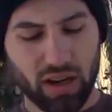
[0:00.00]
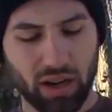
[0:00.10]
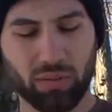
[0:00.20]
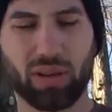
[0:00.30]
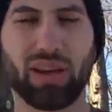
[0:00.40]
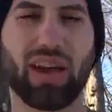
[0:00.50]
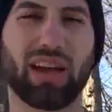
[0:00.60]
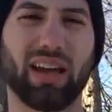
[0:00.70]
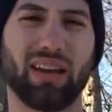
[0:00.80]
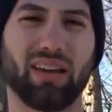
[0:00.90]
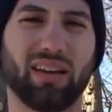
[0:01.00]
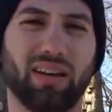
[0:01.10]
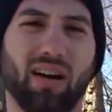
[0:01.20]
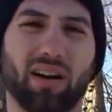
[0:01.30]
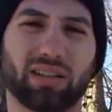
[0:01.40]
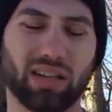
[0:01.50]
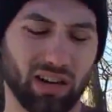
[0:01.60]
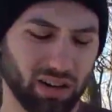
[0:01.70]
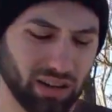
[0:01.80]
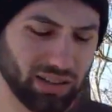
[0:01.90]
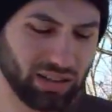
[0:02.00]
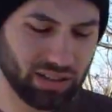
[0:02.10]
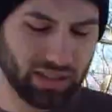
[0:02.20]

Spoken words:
I'm looking at getting an Arc'teryx